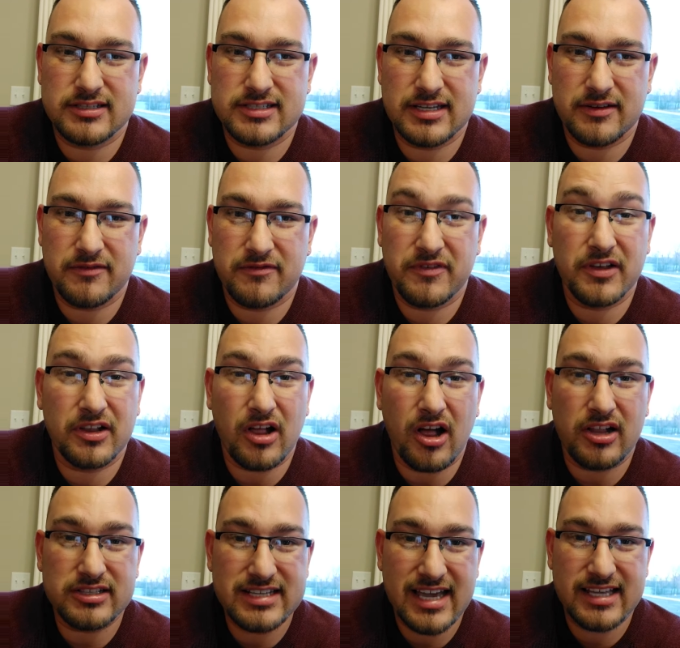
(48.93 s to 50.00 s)
to fill
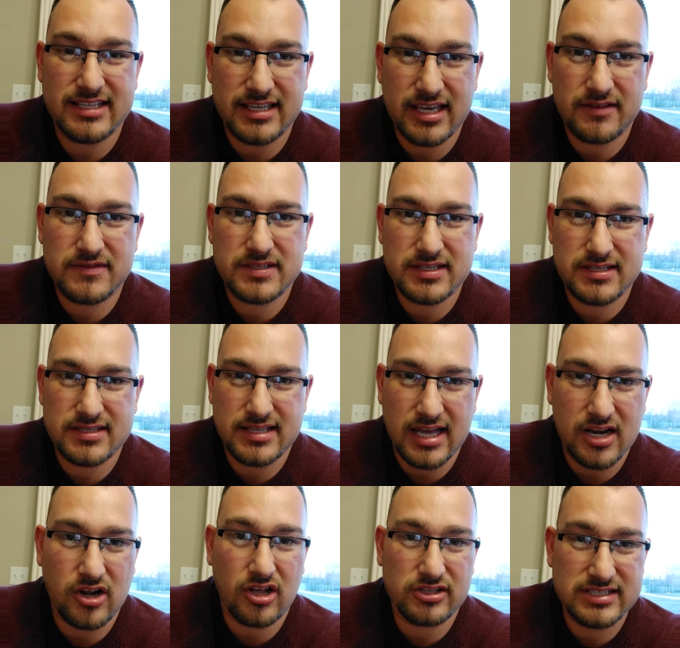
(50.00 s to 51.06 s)
all 10 gifts because
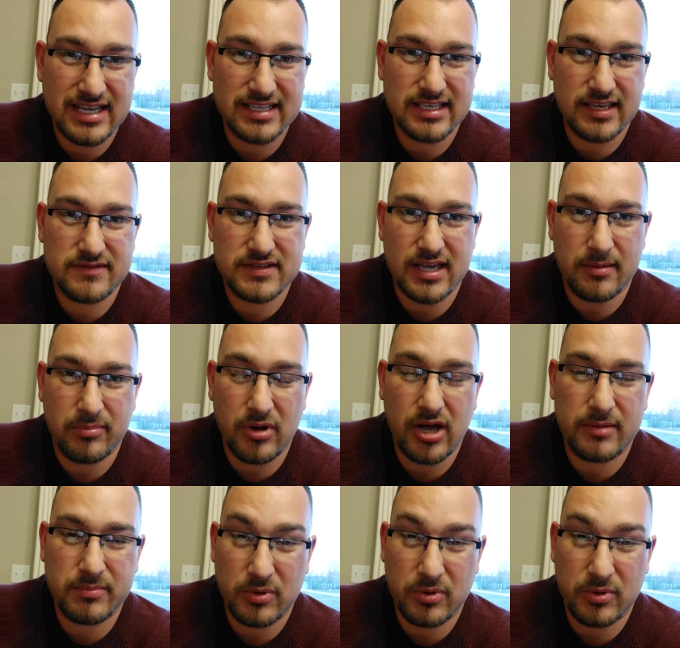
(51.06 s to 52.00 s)
not all 10 gifts got bought,